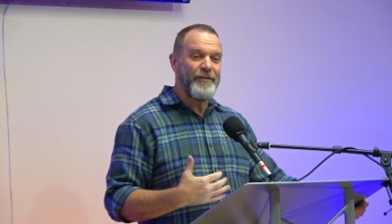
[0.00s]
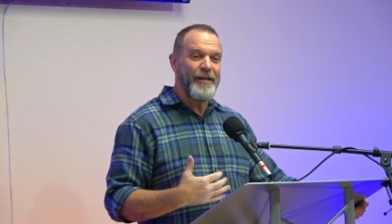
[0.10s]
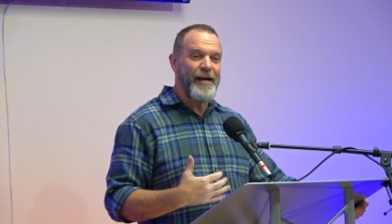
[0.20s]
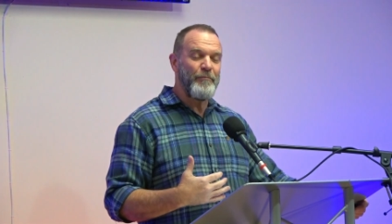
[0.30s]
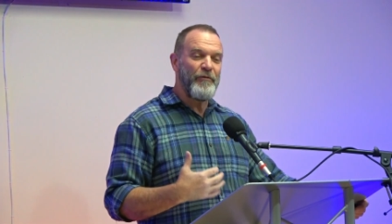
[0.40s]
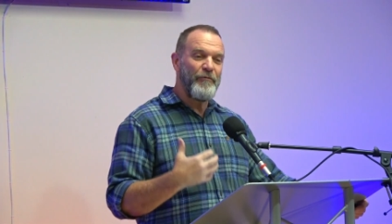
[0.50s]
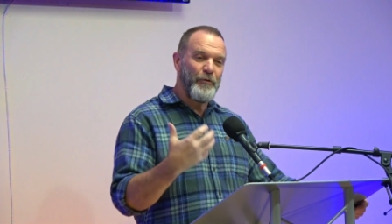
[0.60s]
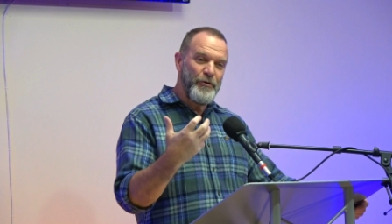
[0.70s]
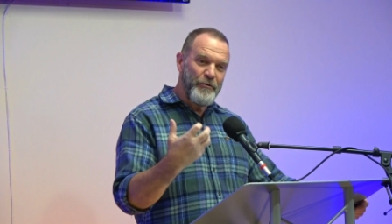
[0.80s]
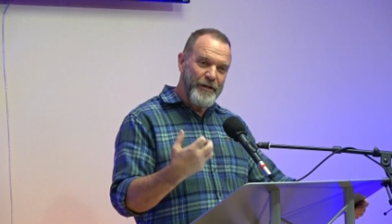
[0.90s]
to that before
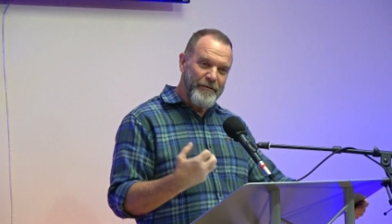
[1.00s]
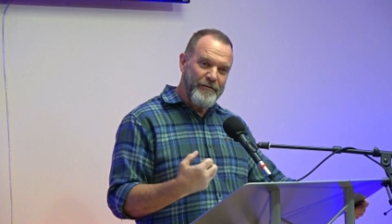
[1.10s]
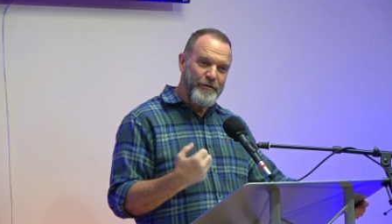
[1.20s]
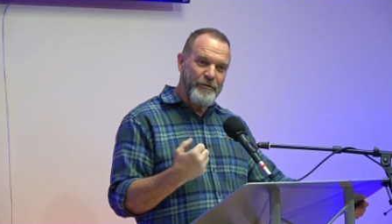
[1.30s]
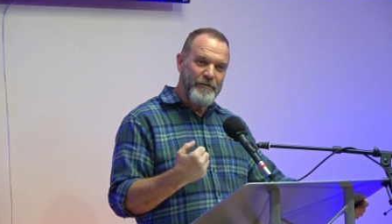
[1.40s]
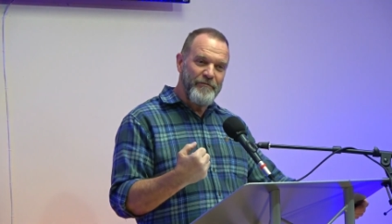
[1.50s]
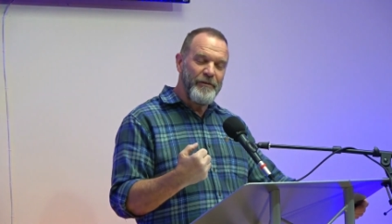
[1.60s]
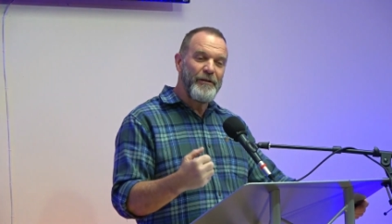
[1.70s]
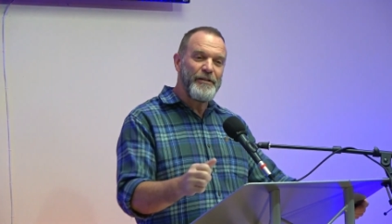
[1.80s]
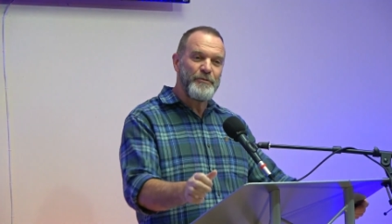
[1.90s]
you can you can
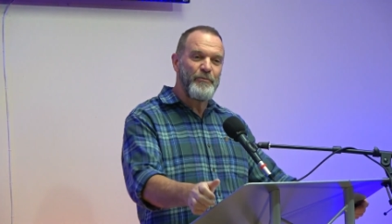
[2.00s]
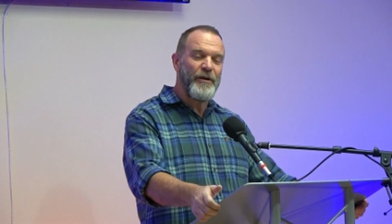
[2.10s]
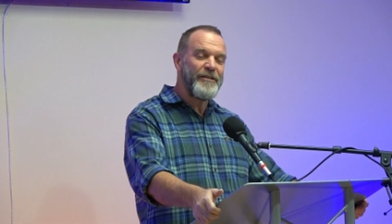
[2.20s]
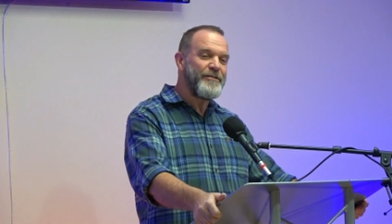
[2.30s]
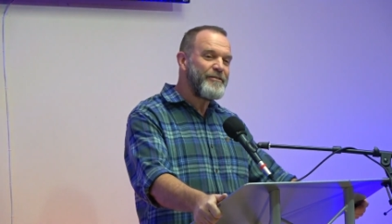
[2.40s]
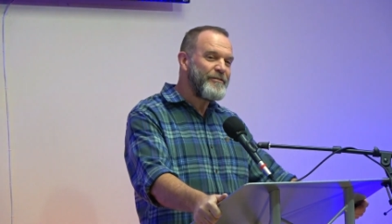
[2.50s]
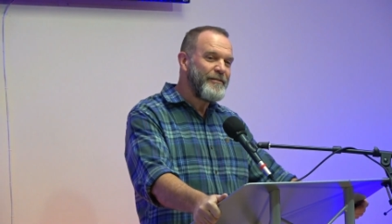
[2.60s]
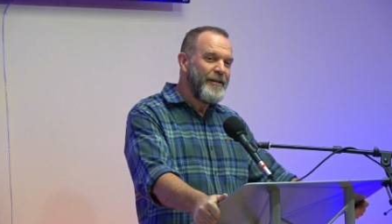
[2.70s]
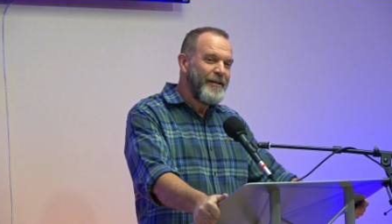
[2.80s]
feel His presence.